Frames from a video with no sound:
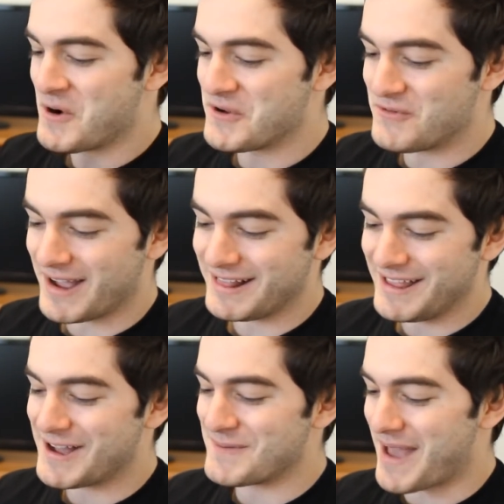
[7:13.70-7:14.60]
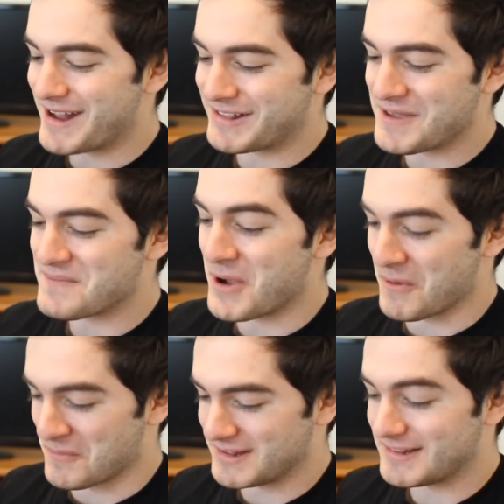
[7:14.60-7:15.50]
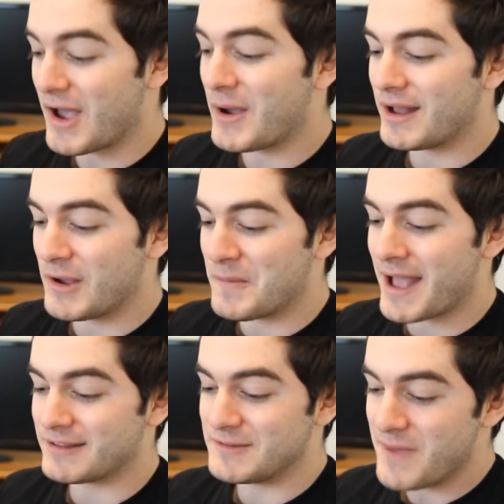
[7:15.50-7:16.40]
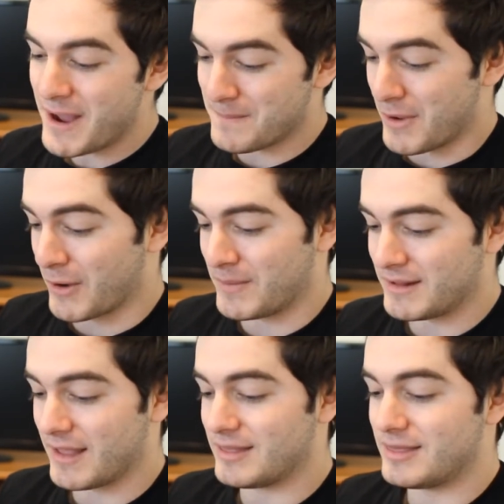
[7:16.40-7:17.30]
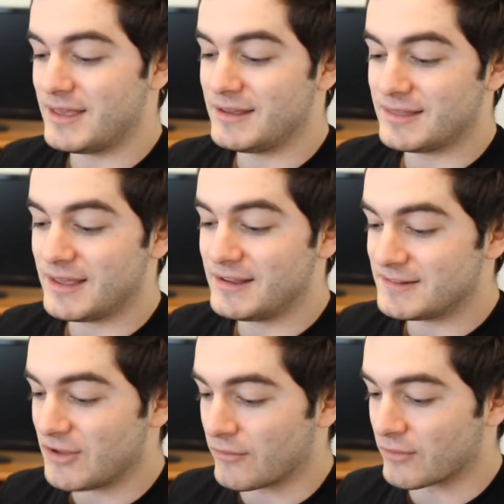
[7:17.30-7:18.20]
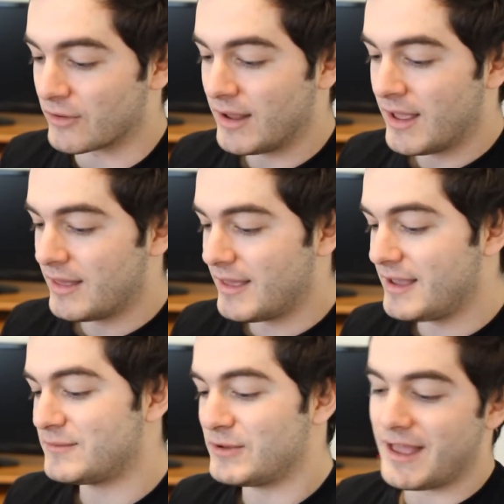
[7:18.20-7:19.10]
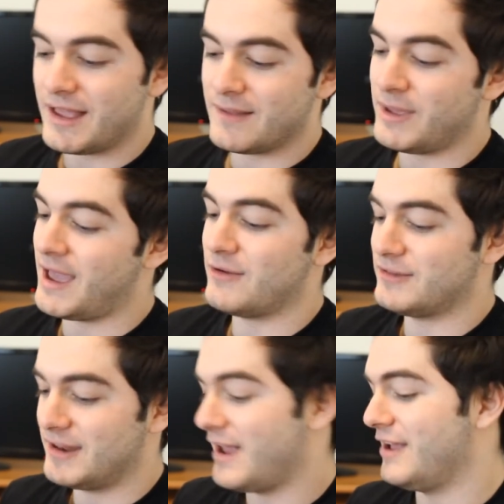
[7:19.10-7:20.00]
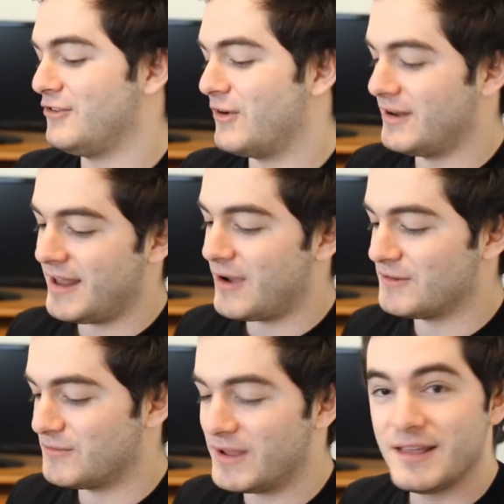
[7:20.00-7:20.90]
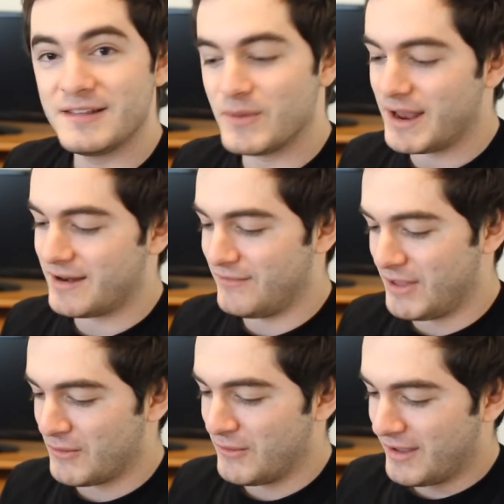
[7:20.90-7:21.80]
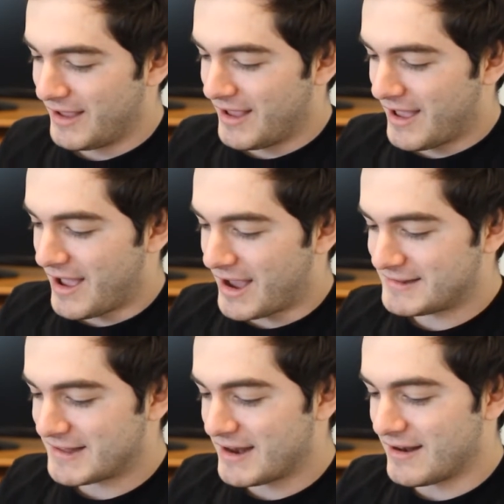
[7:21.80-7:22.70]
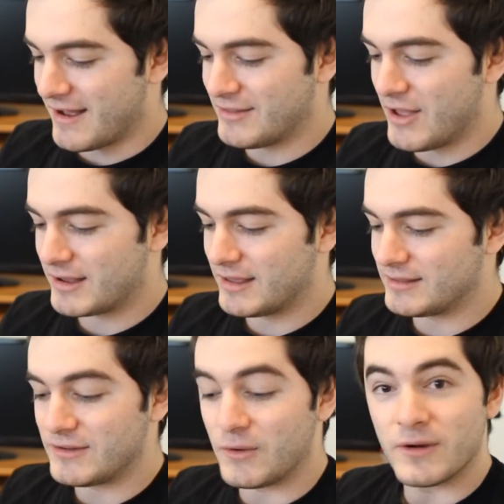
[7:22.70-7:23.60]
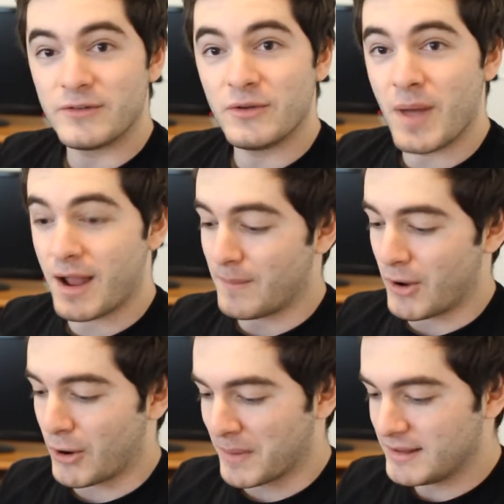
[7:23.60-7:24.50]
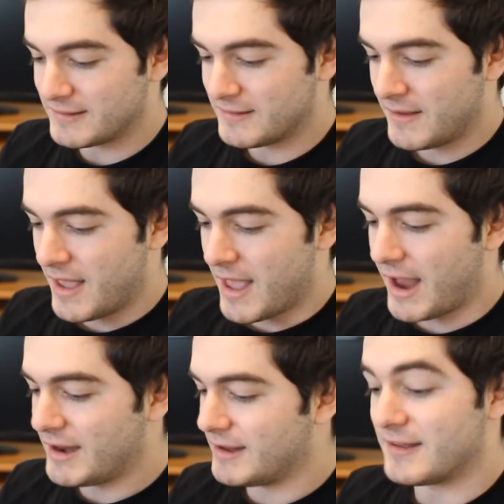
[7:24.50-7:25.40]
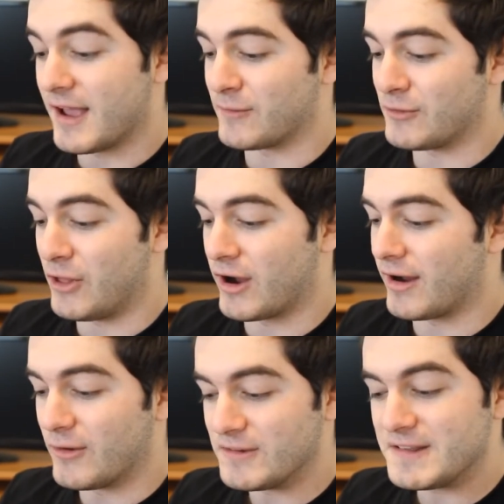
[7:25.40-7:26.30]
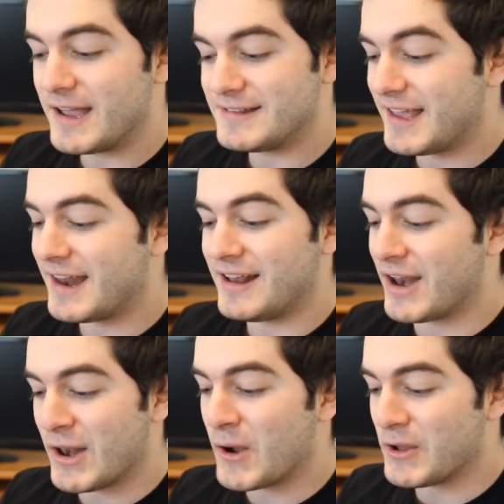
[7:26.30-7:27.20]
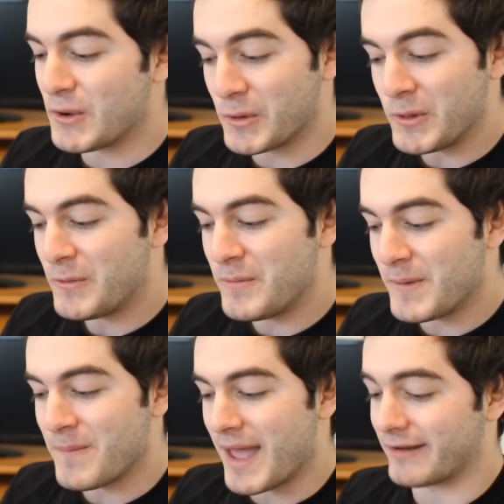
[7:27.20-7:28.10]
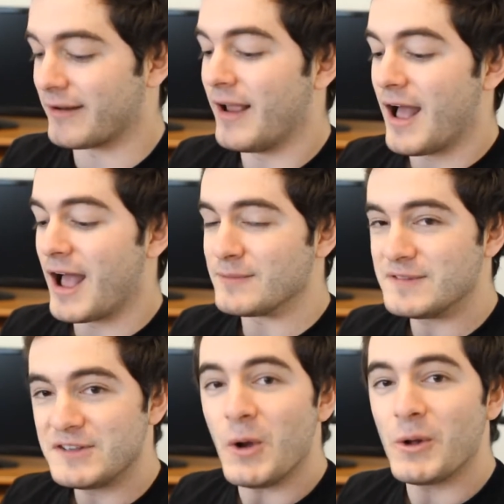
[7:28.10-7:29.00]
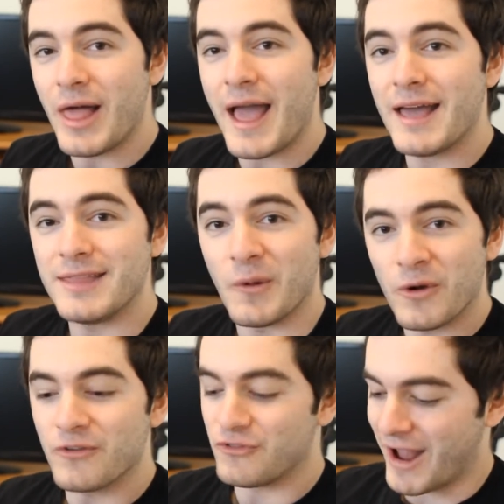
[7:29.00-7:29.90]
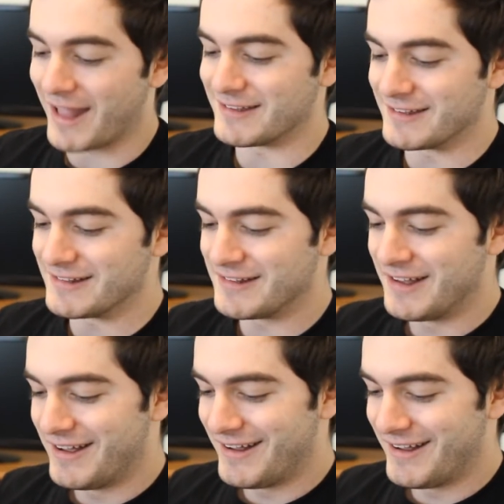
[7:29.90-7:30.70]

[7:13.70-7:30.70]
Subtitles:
We finally got back to the apartments. Now I can go back to my apartment and think things over. Thanks for taking me out today, Jordan. That was really sweet of you, I said, unlocking the door to my apartment. Anytime, Clara. It was nice getting to know you a little bit better. I'm so glad that we're friends.